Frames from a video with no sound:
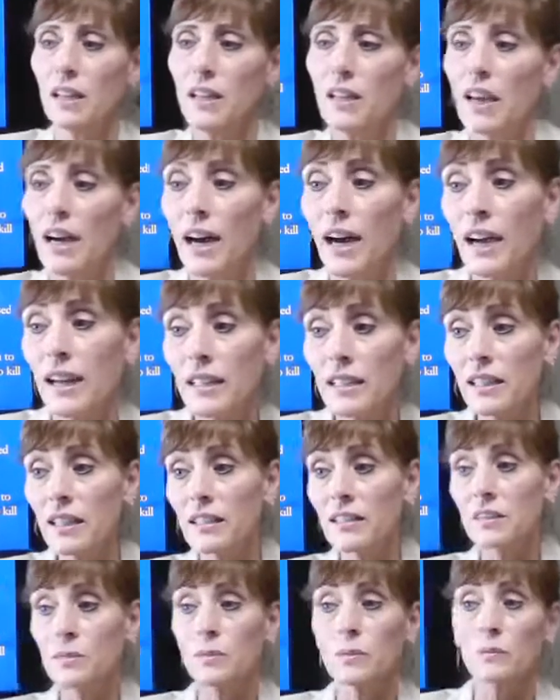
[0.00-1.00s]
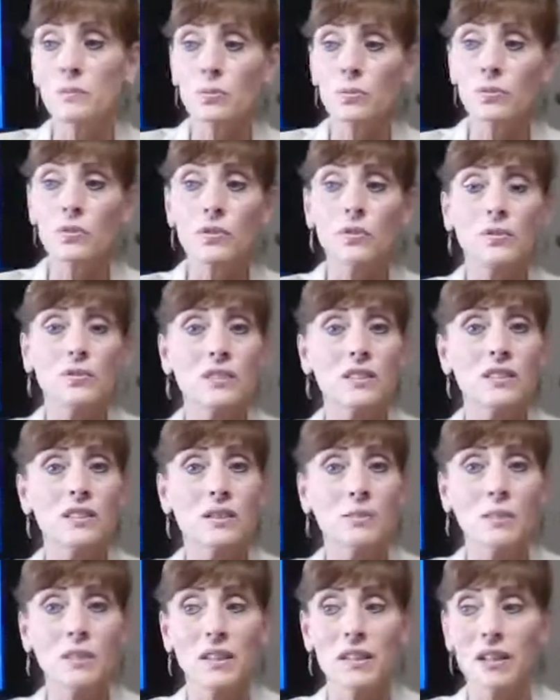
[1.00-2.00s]
Iodine's been proven to
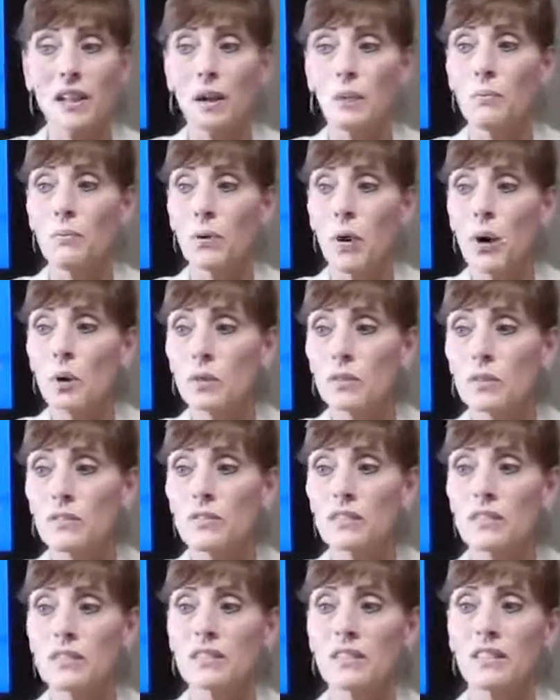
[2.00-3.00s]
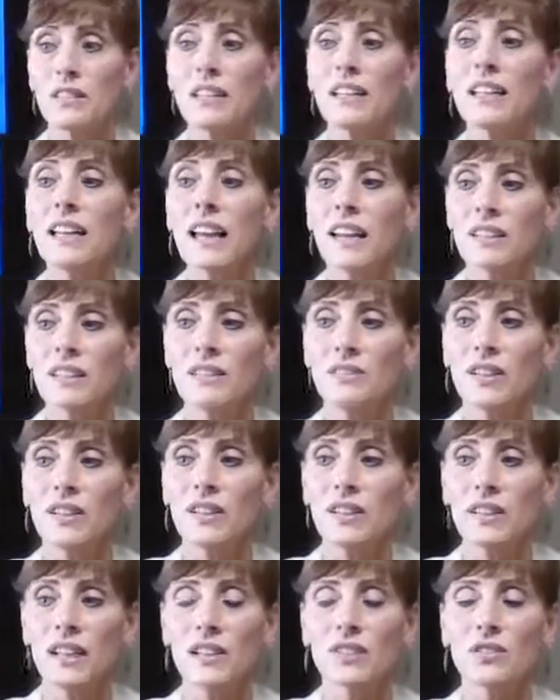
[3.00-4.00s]
be a potent
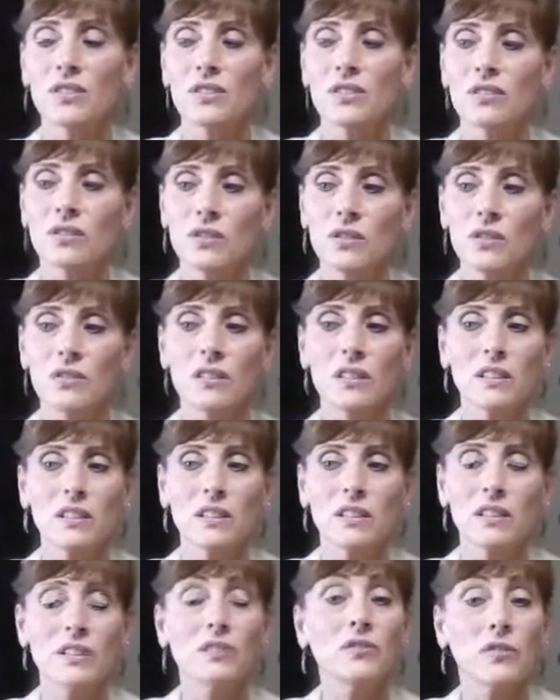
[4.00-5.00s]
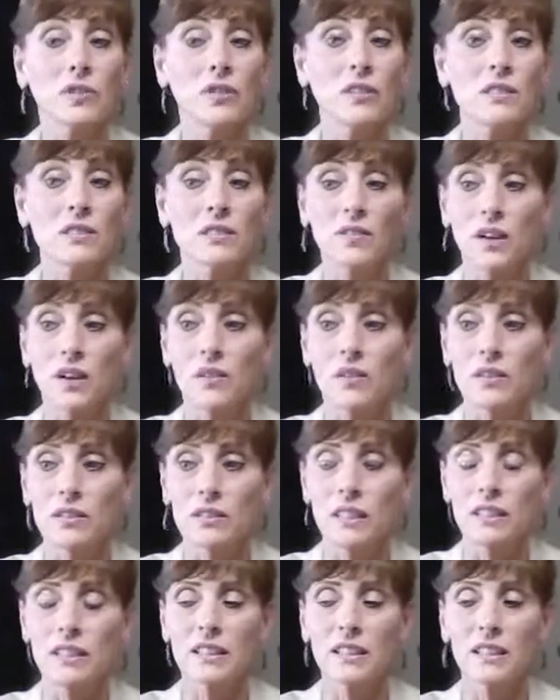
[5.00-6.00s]
inactivating agent to the influenza virus.
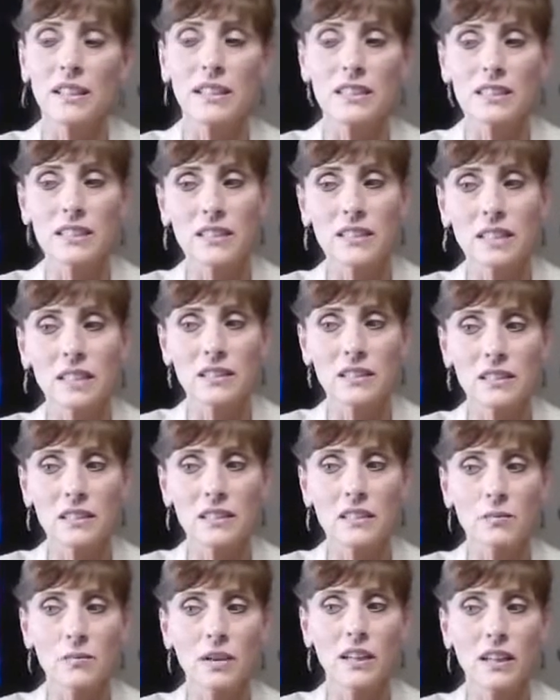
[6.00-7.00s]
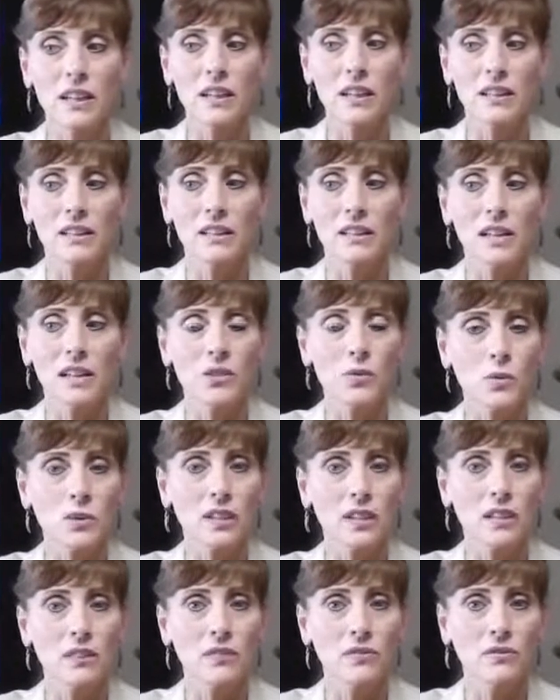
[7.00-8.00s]
Like in 1918, when they had the
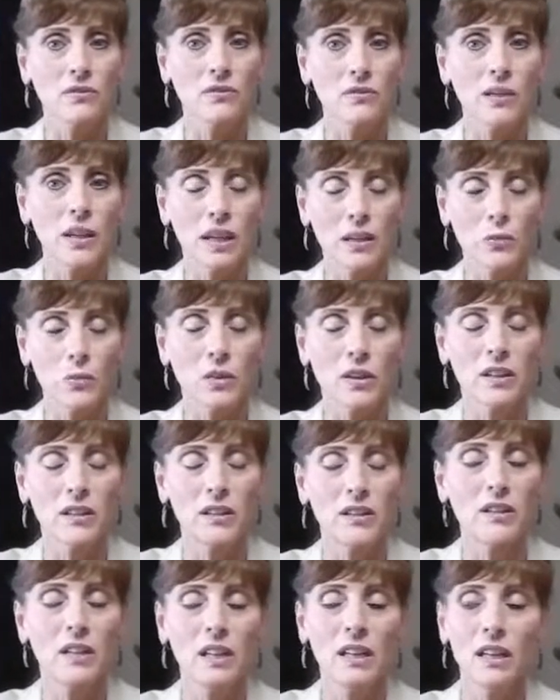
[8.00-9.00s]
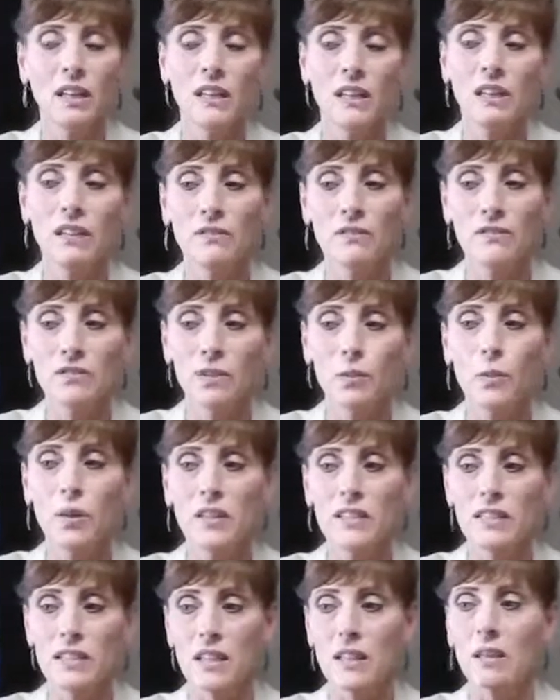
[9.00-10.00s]
H1N1
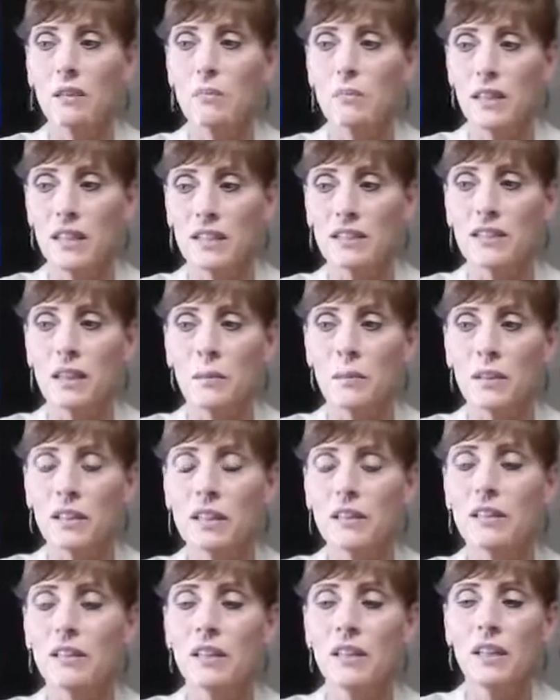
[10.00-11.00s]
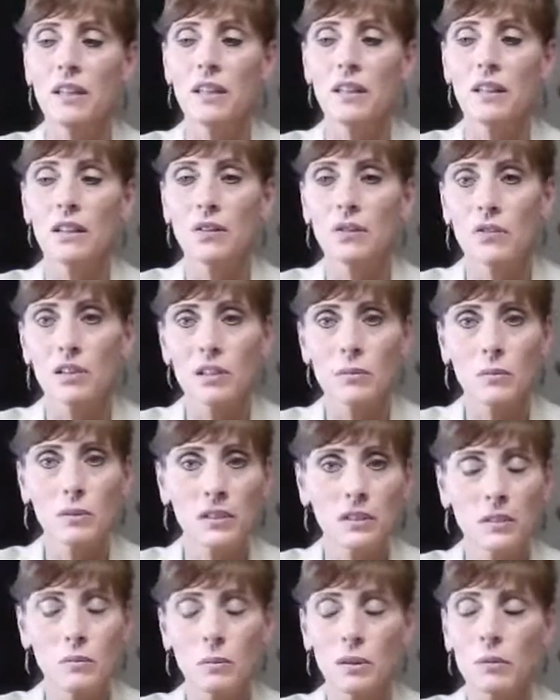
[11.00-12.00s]
influenza pandemic, 30
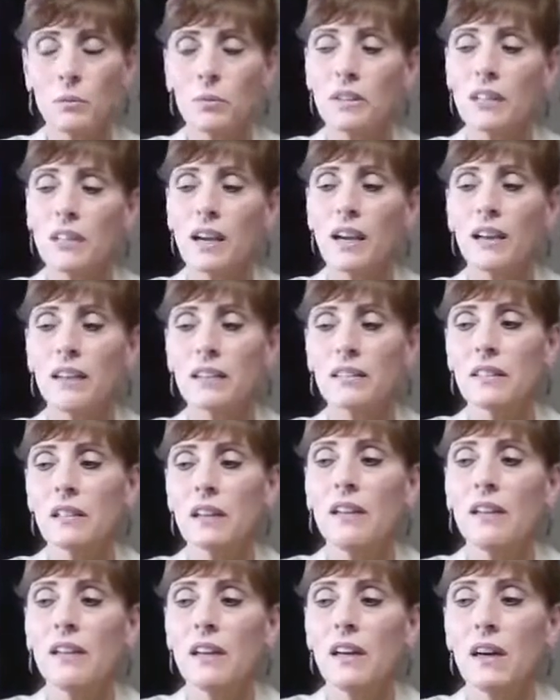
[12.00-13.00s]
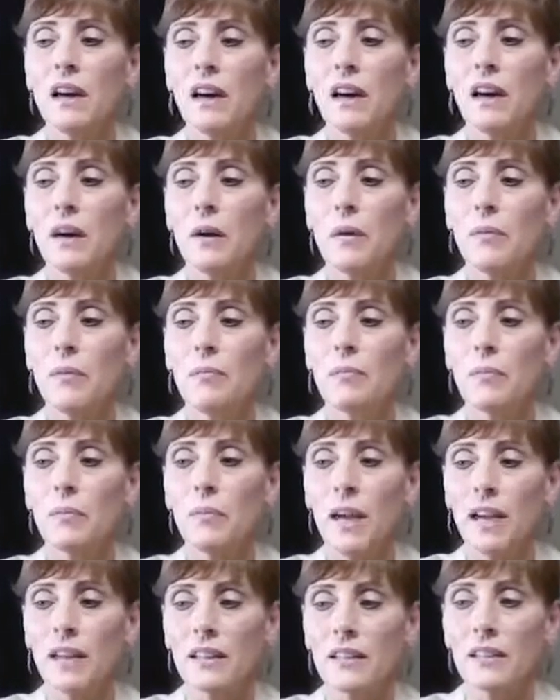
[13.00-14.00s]
million people died. Um,
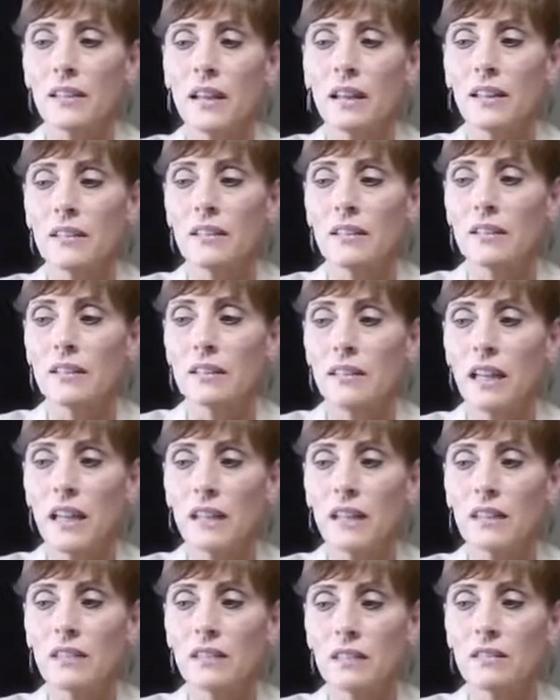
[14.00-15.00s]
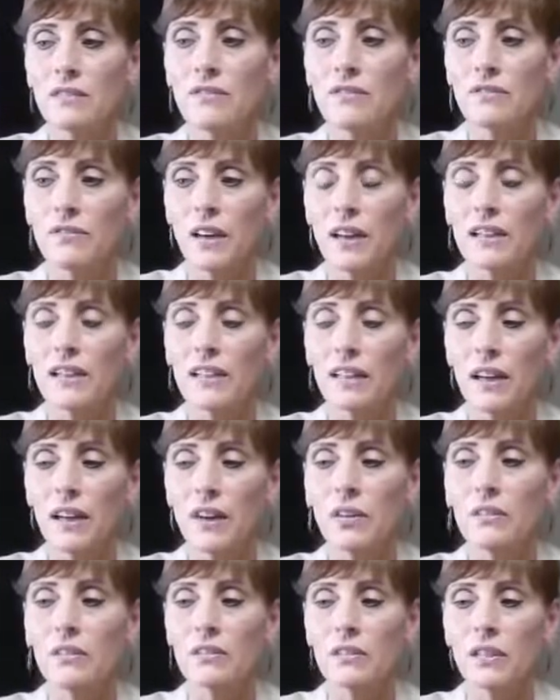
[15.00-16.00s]
back then, they did find
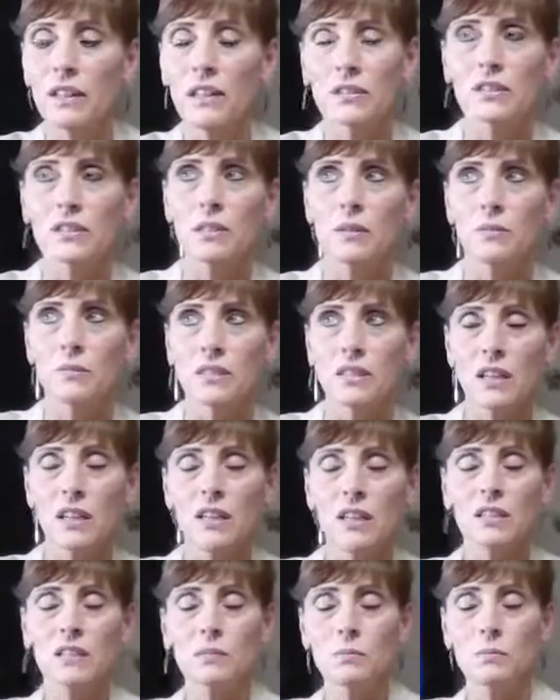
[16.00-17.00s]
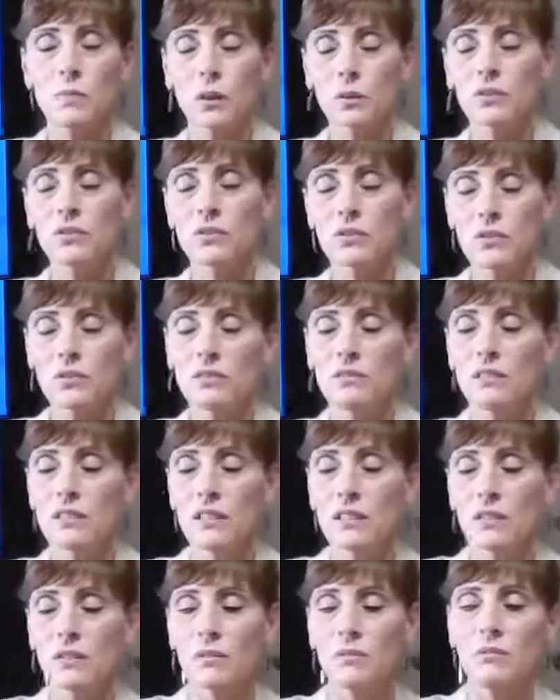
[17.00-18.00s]
out, in some studies post you
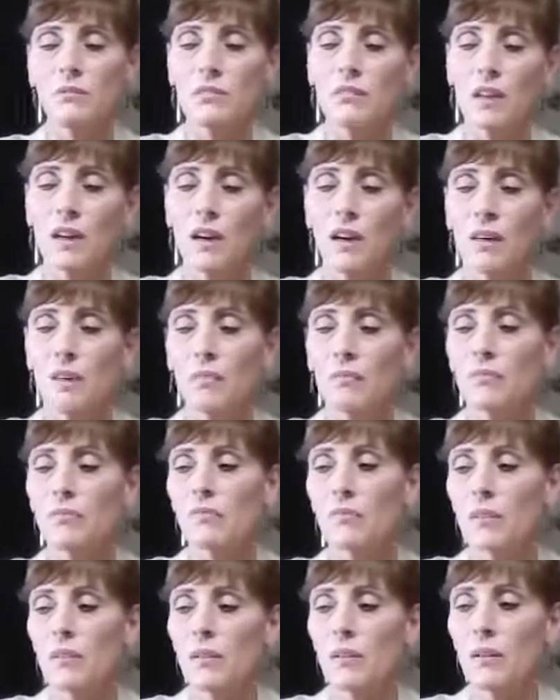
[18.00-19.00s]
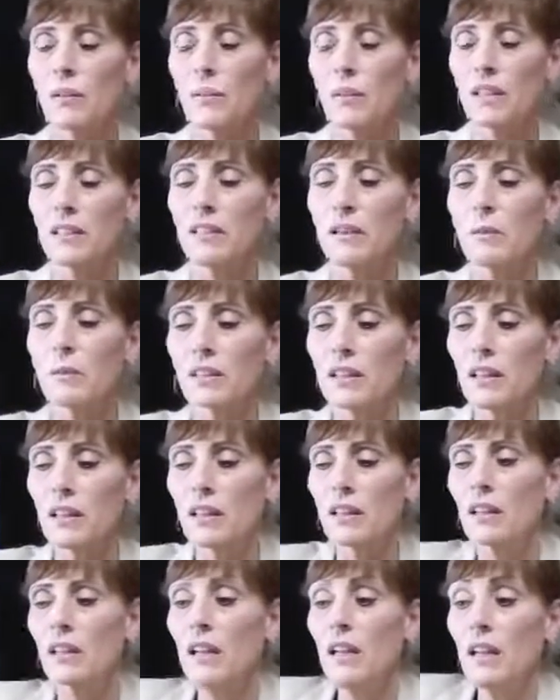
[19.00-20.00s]
know um, the pandemic,
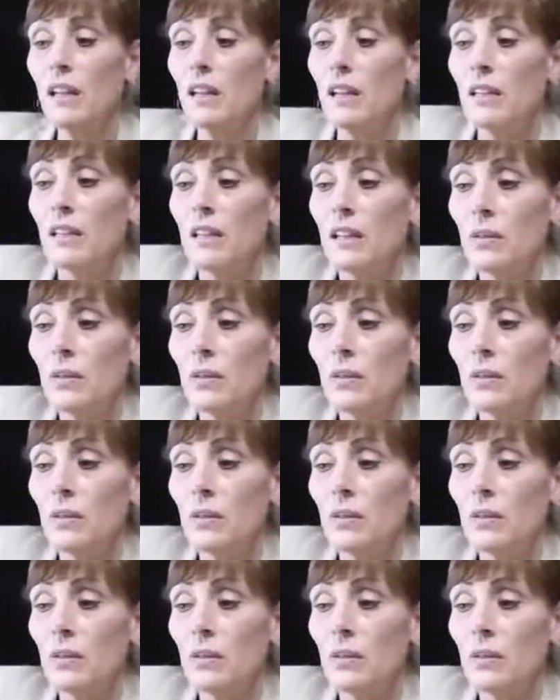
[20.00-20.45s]
then that it